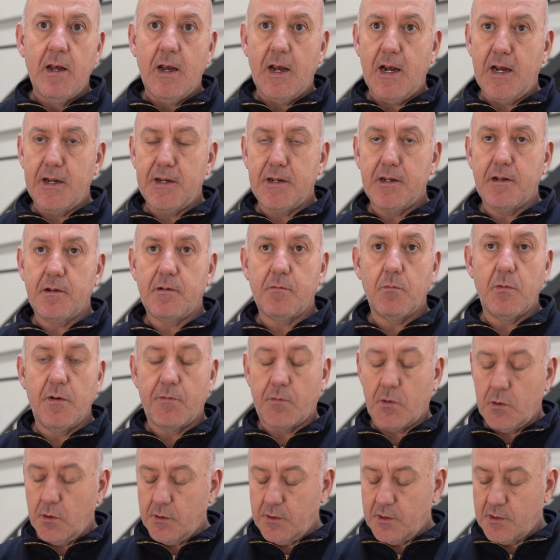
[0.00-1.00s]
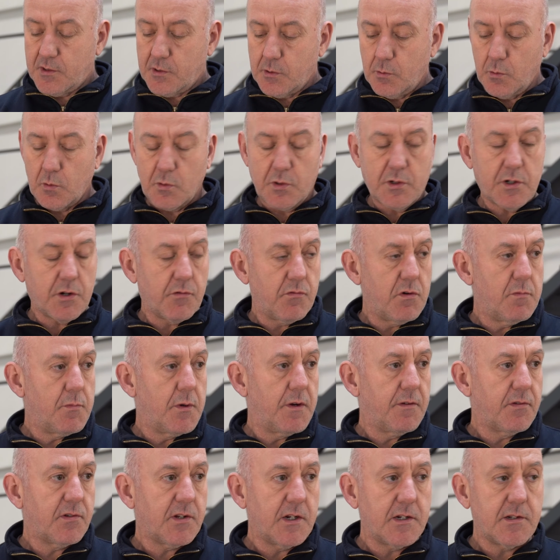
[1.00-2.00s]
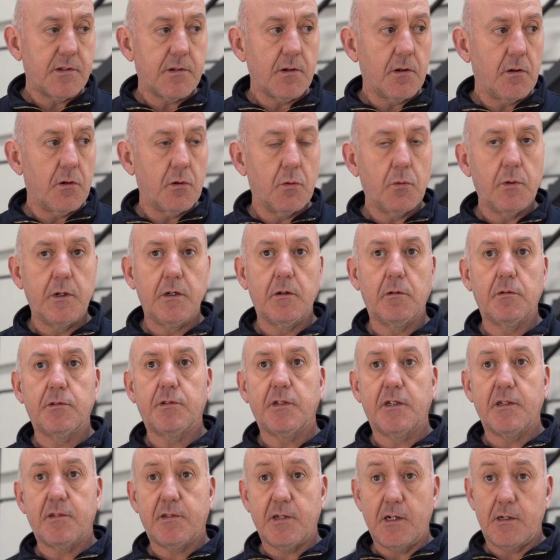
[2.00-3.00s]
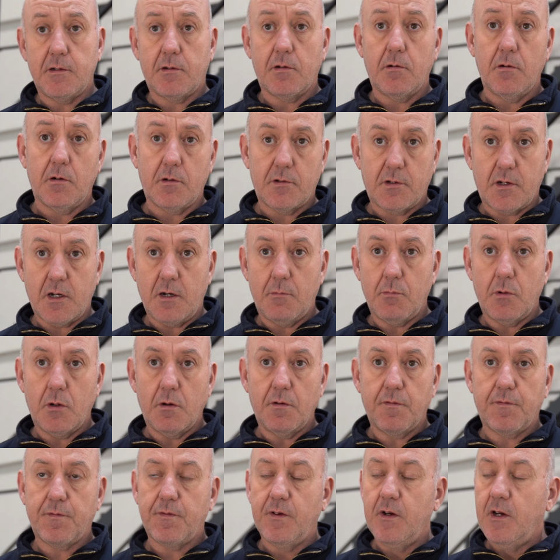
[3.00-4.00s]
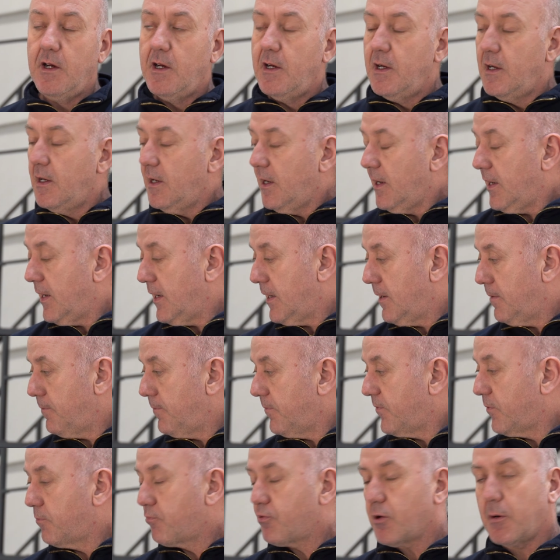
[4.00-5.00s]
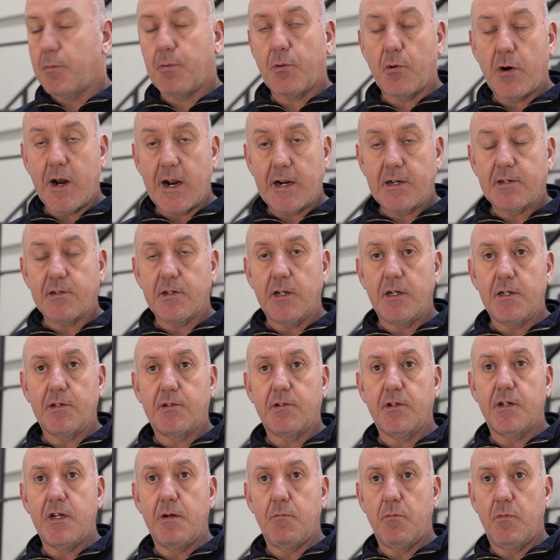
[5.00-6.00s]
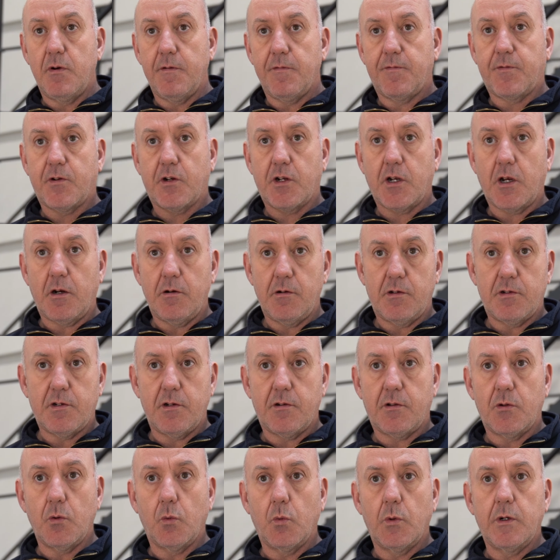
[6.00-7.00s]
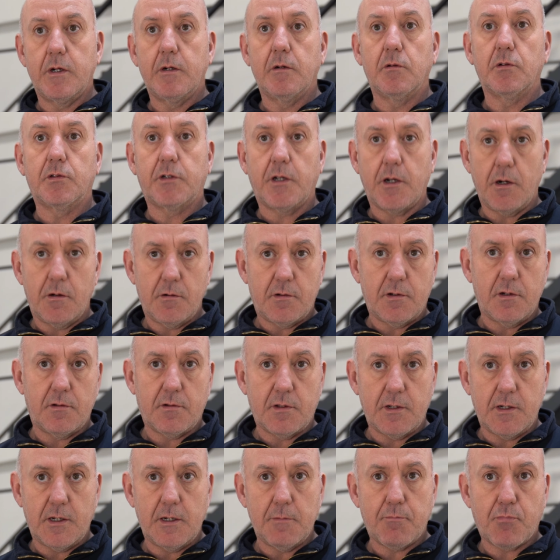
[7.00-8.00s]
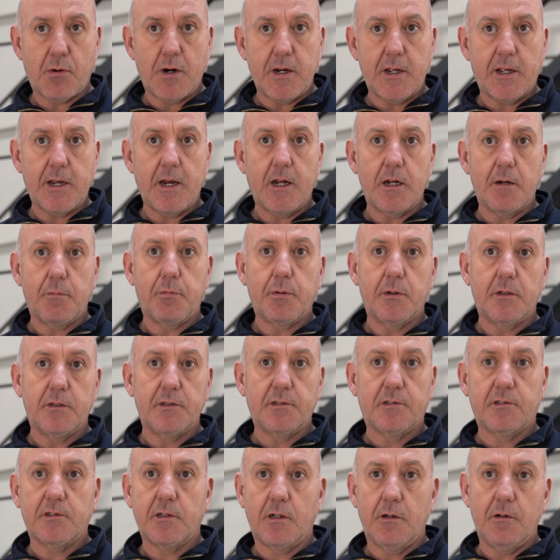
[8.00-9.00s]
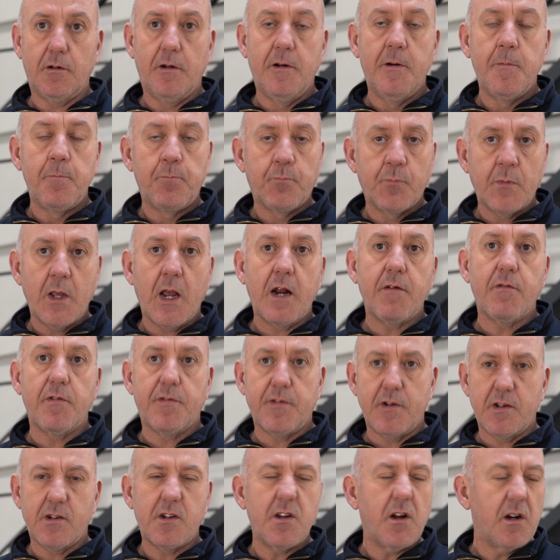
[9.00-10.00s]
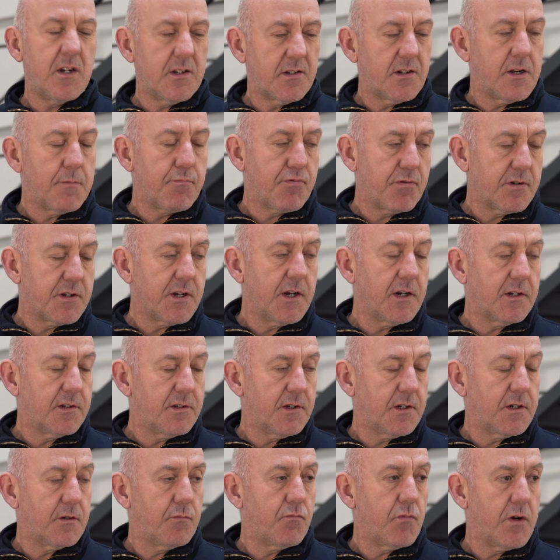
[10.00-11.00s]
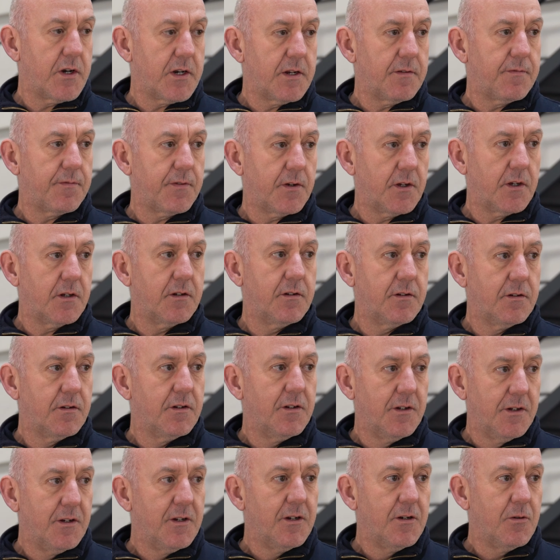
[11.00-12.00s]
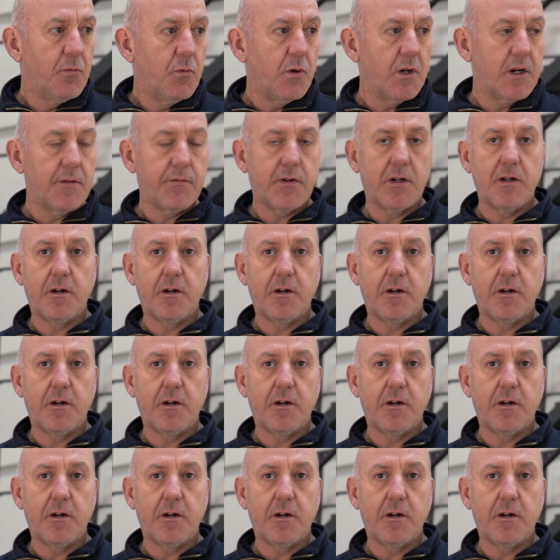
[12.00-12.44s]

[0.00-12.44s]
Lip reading: And we've got the tools to remove centre lock wheels, so the centre locks come off for proper access, and then we've coated the wheels, coated the brake calipers, so everything's nicely protected and ready for whatever.